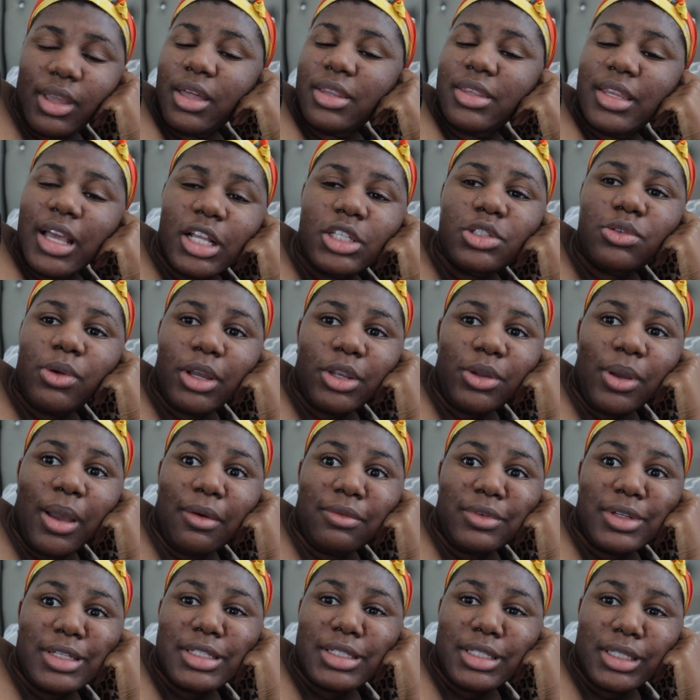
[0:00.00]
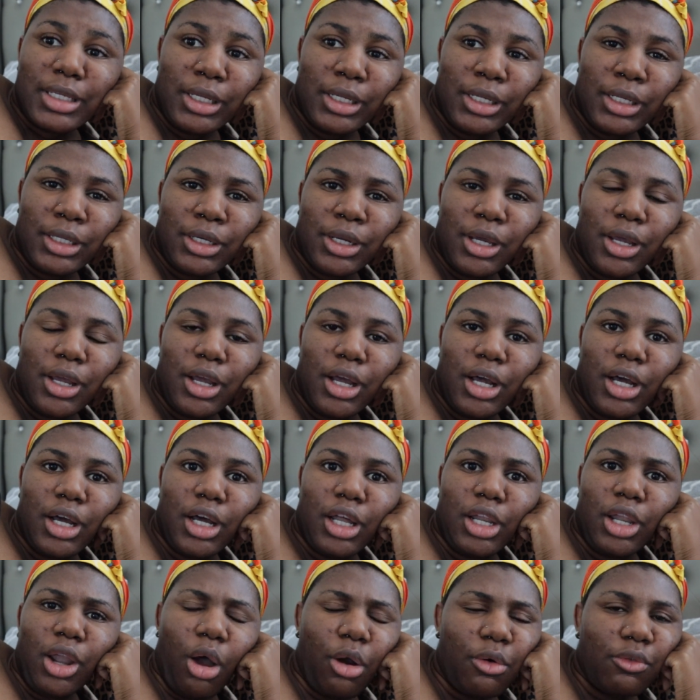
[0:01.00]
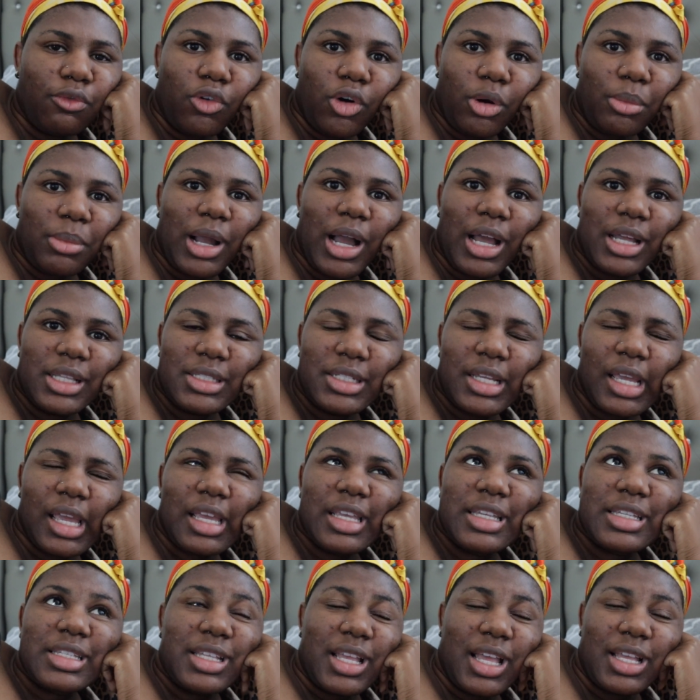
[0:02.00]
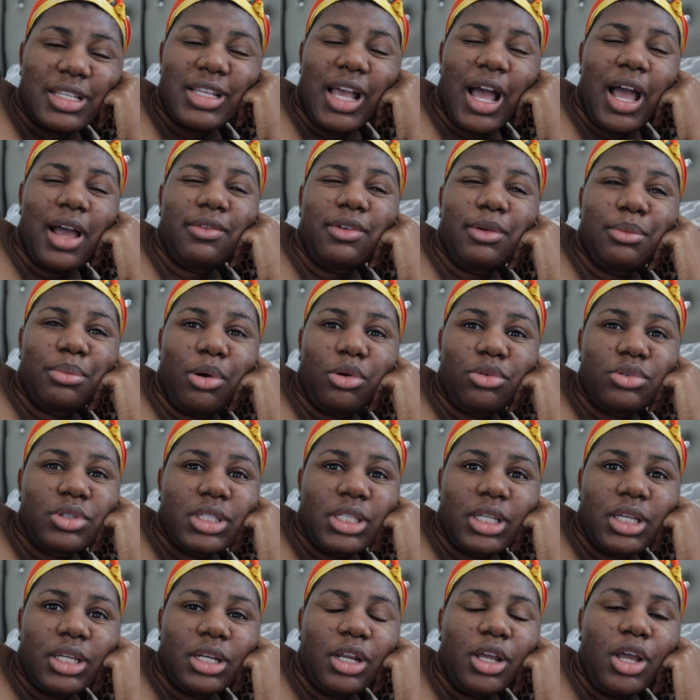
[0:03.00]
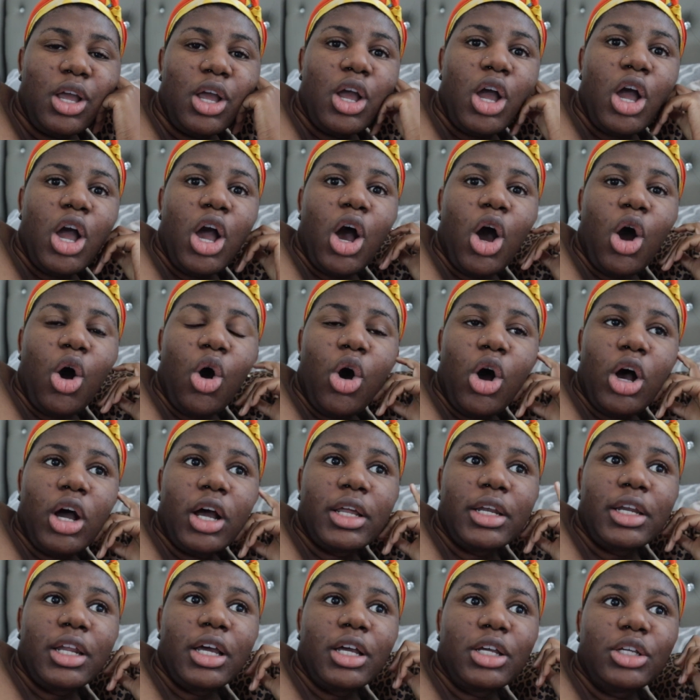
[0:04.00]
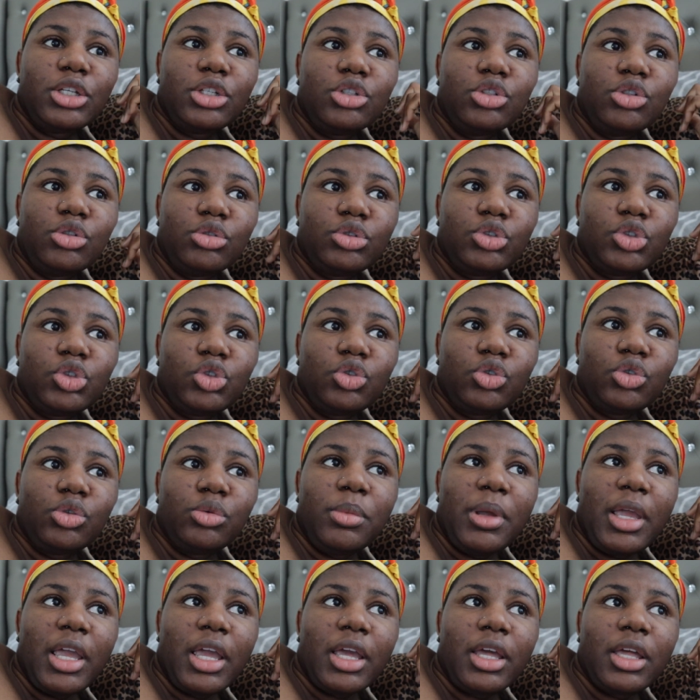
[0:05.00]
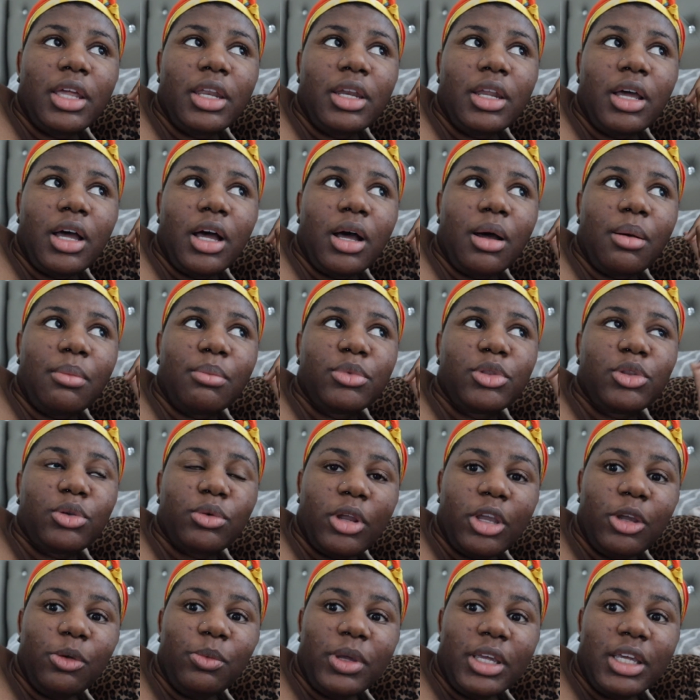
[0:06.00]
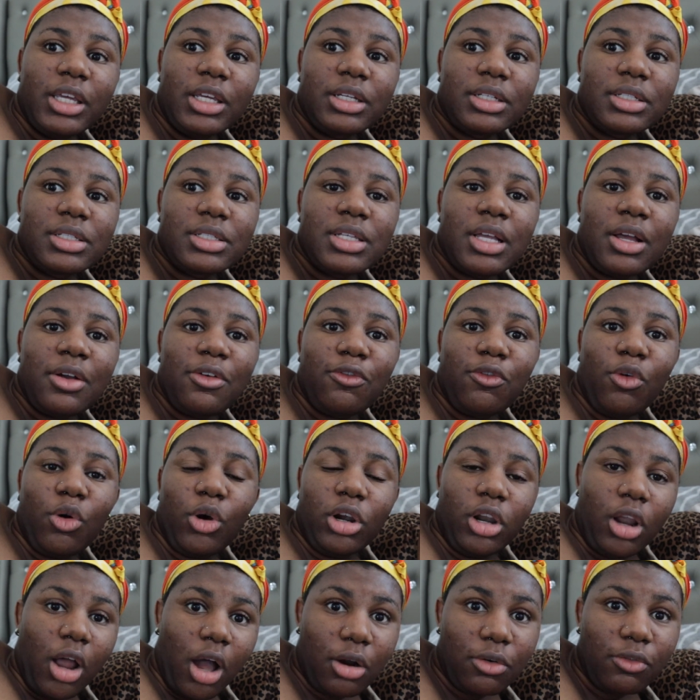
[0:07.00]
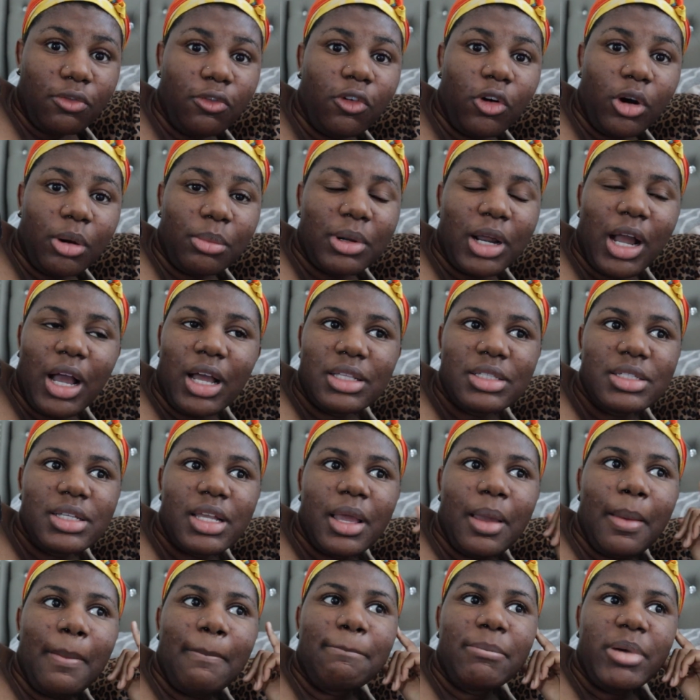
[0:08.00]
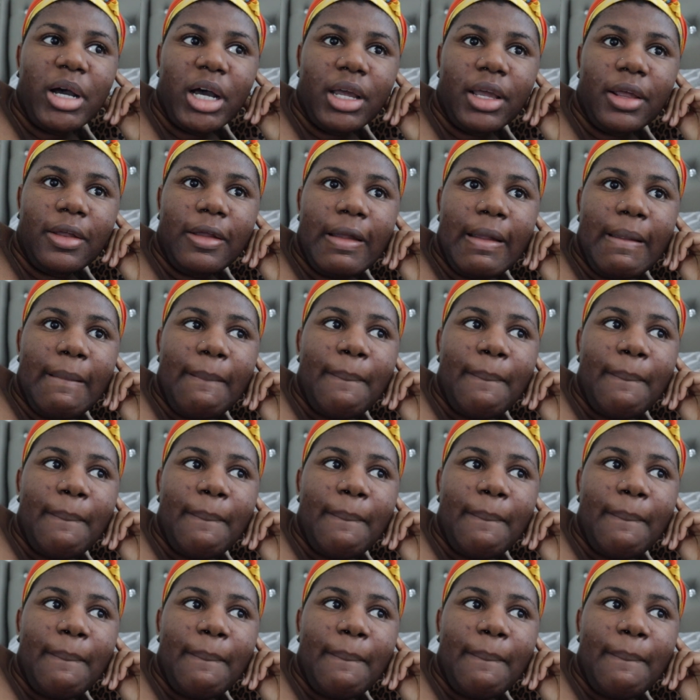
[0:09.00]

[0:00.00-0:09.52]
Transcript: that's why you haven't seen long form content. It says I haven't posted on YouTube in 3 weeks for long form content, but